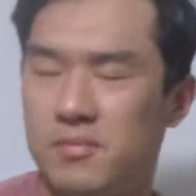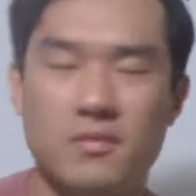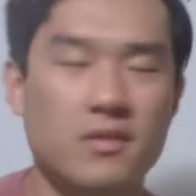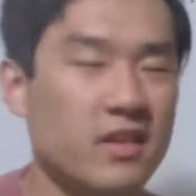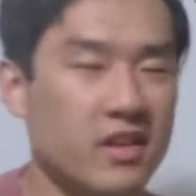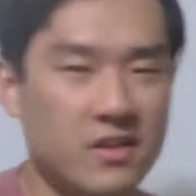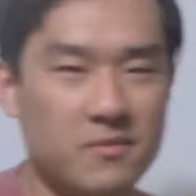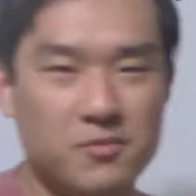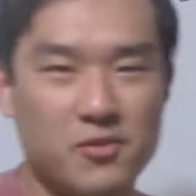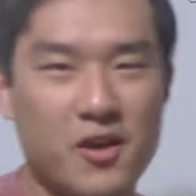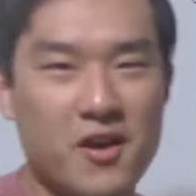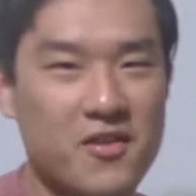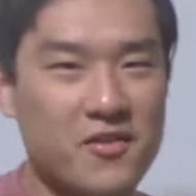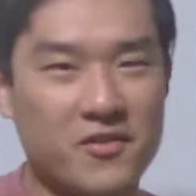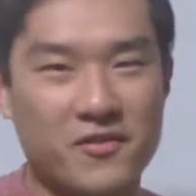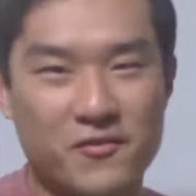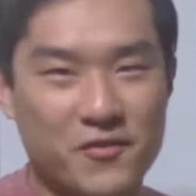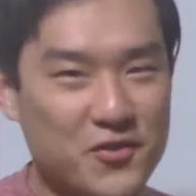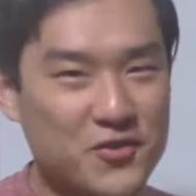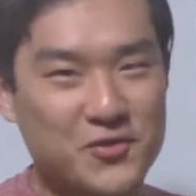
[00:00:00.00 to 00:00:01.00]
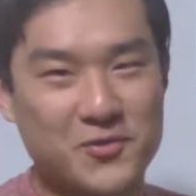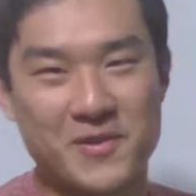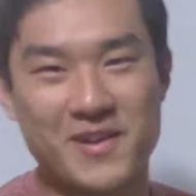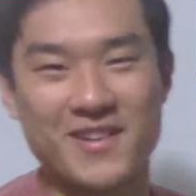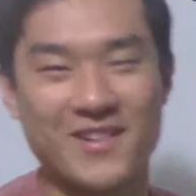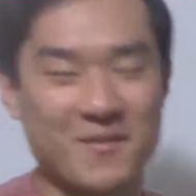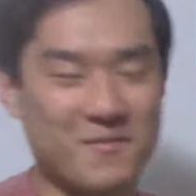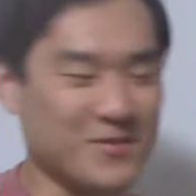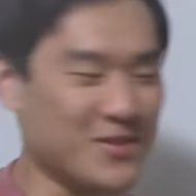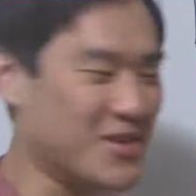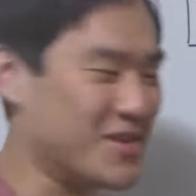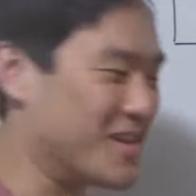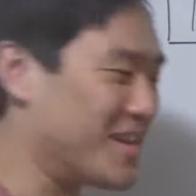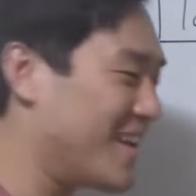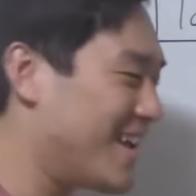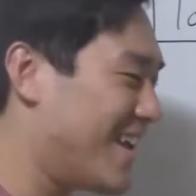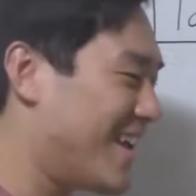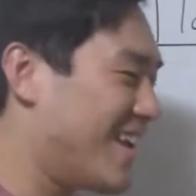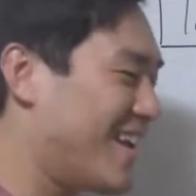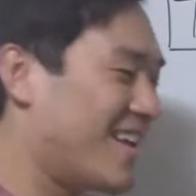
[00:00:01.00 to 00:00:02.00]
kid brother, first grader. I'm sorry.
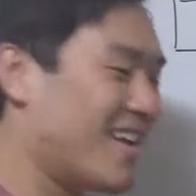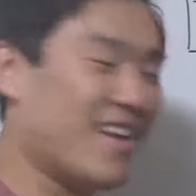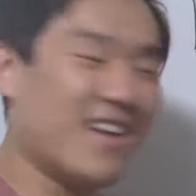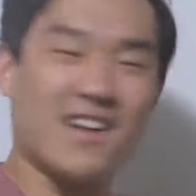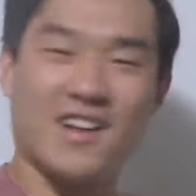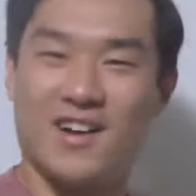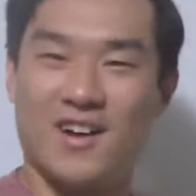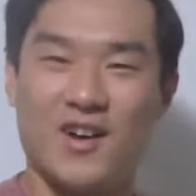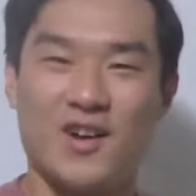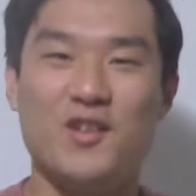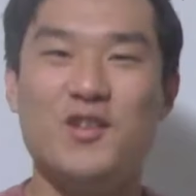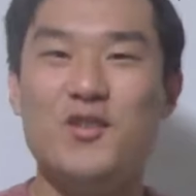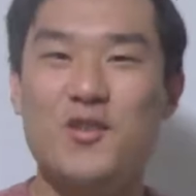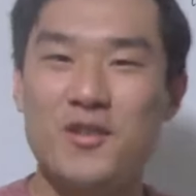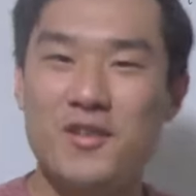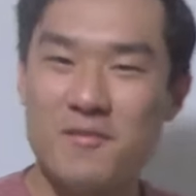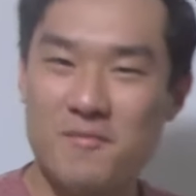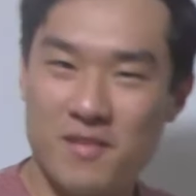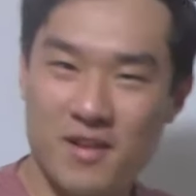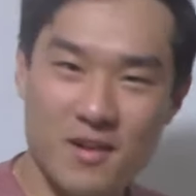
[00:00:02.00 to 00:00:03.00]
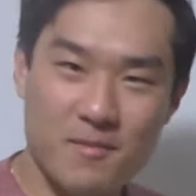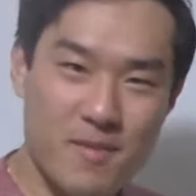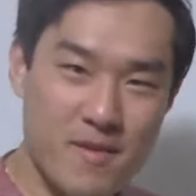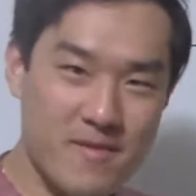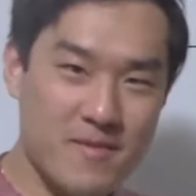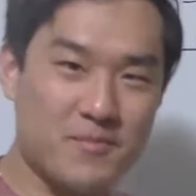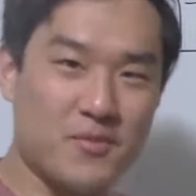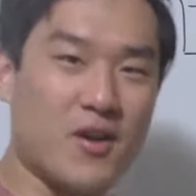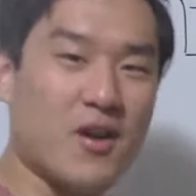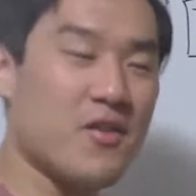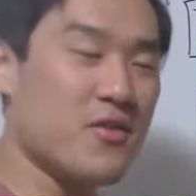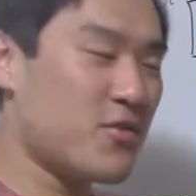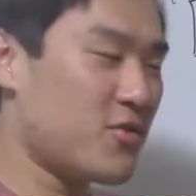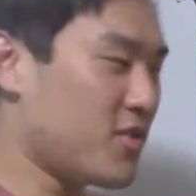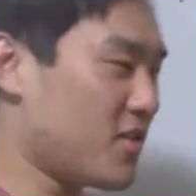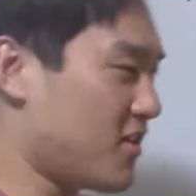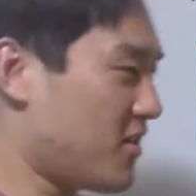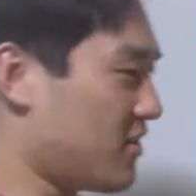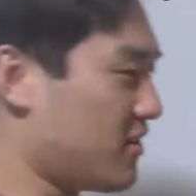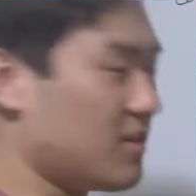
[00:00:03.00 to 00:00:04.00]
Little baby
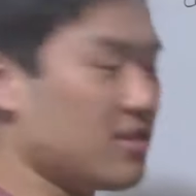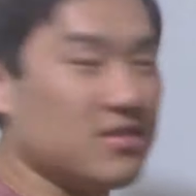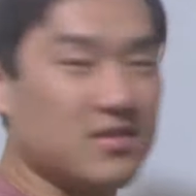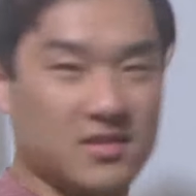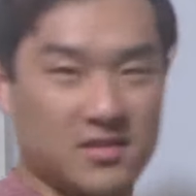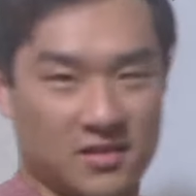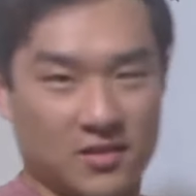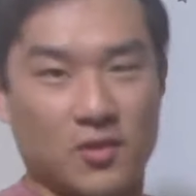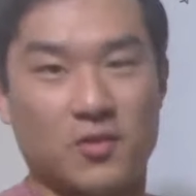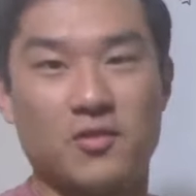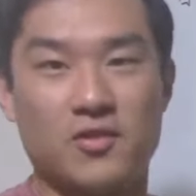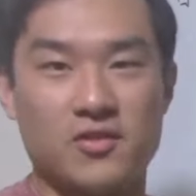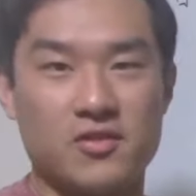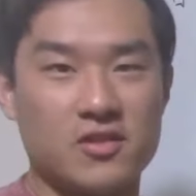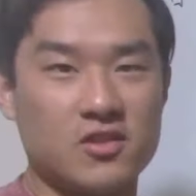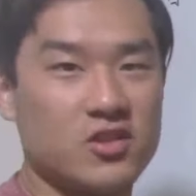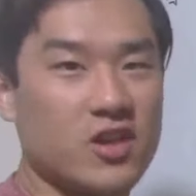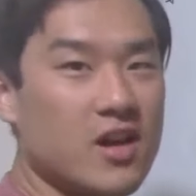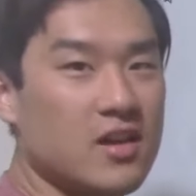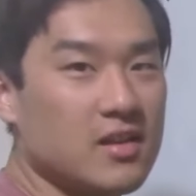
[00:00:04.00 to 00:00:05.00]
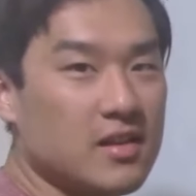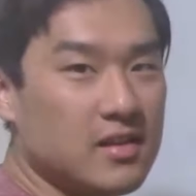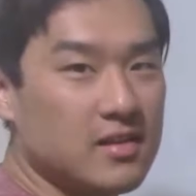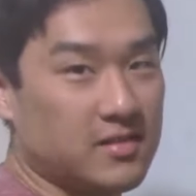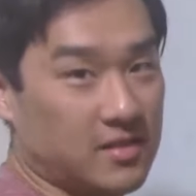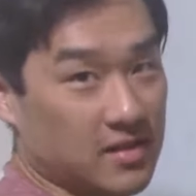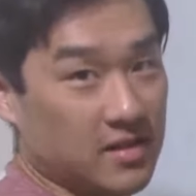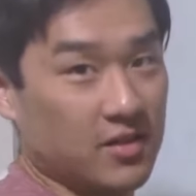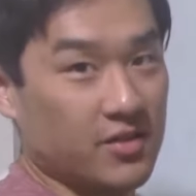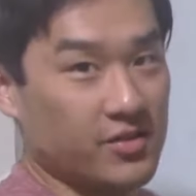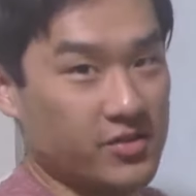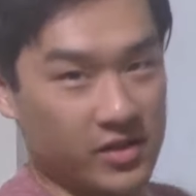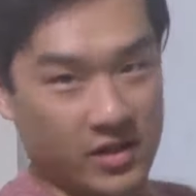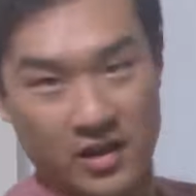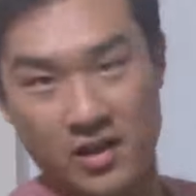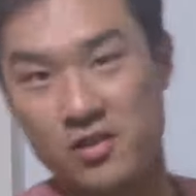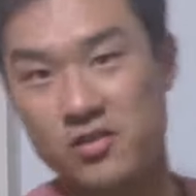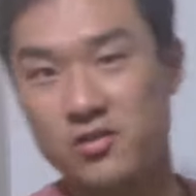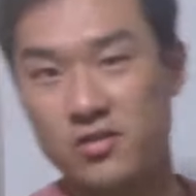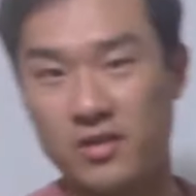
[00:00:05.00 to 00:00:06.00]
brother. He's learning Chinese and learning
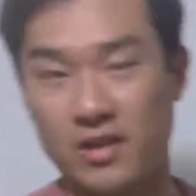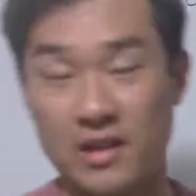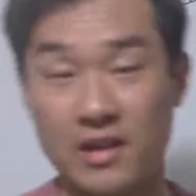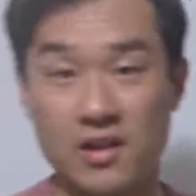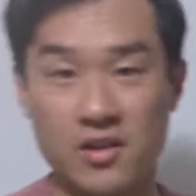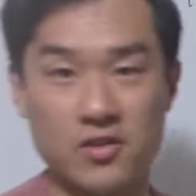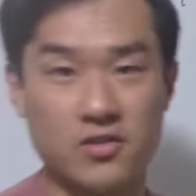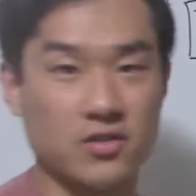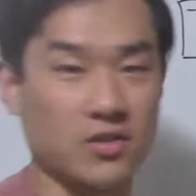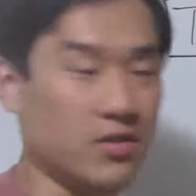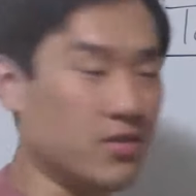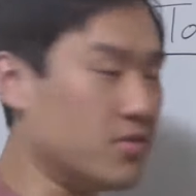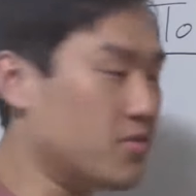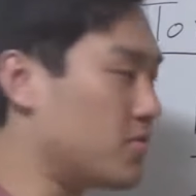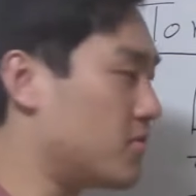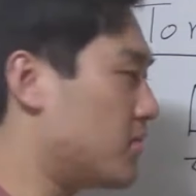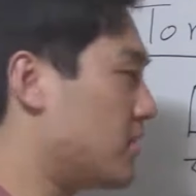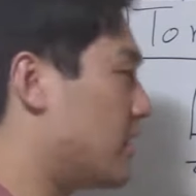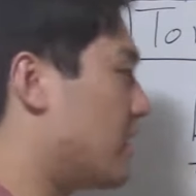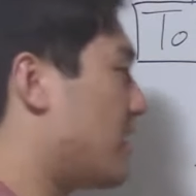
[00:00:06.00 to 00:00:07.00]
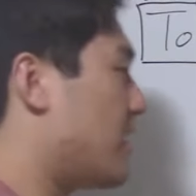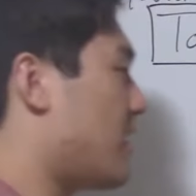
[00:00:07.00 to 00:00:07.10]
English too.